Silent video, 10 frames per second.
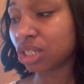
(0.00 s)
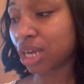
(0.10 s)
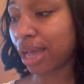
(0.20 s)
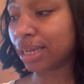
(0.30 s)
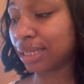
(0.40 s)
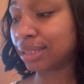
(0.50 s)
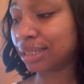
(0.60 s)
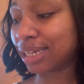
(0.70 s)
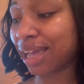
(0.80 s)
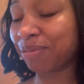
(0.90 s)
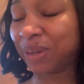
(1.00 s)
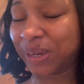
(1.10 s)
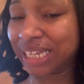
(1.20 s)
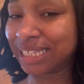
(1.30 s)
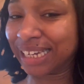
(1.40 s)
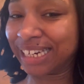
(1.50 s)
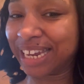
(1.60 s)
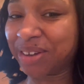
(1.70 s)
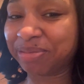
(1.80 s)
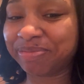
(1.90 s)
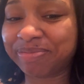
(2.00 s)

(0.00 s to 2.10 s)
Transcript: Challenge. I'm very excited now.